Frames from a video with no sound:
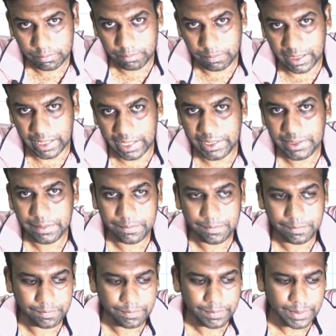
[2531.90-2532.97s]
pi,
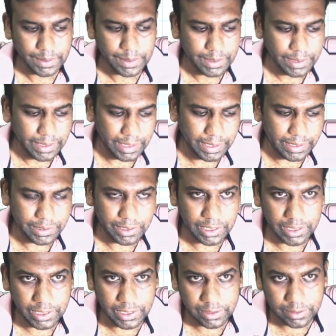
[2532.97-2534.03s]
and
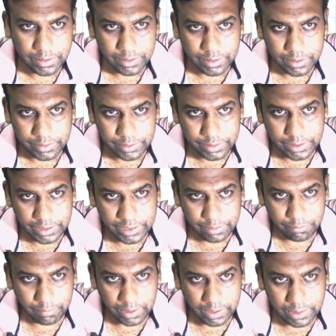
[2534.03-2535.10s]
here
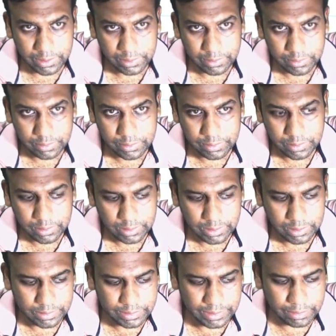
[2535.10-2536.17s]
t1
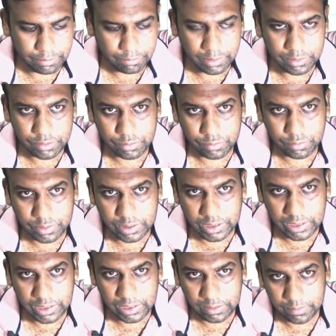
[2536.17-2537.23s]
is equals to
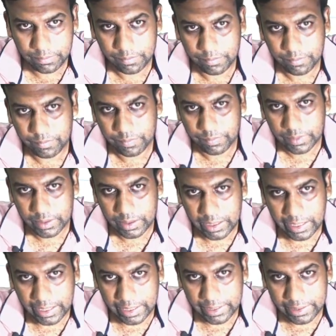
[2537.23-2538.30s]
3
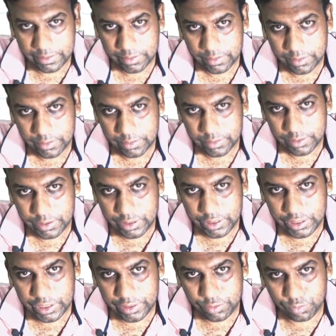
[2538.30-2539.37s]
and
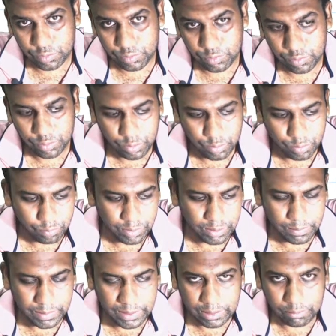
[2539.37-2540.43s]
t2 will
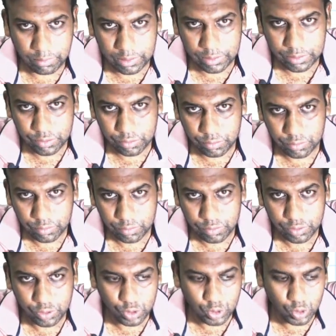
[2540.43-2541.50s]
be equals to
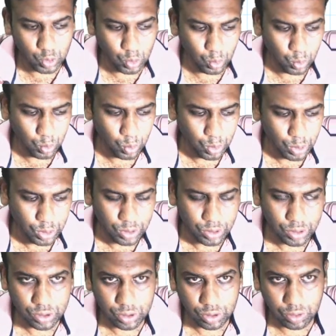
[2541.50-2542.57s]
2.
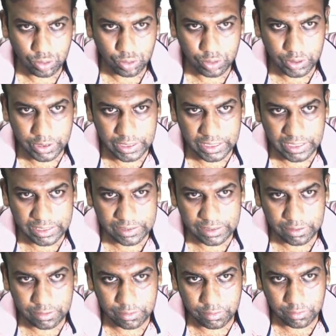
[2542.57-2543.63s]
So
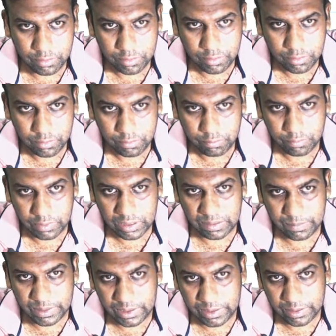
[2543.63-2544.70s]
t0 will
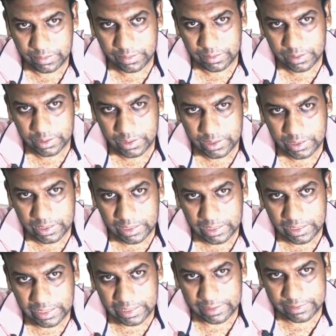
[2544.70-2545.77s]
be
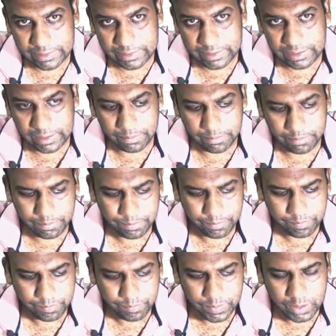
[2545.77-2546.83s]
LCM
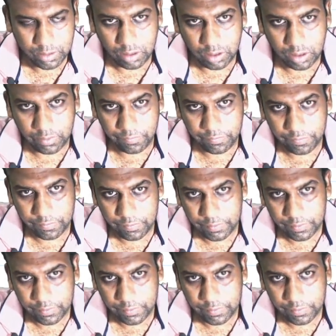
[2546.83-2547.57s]
of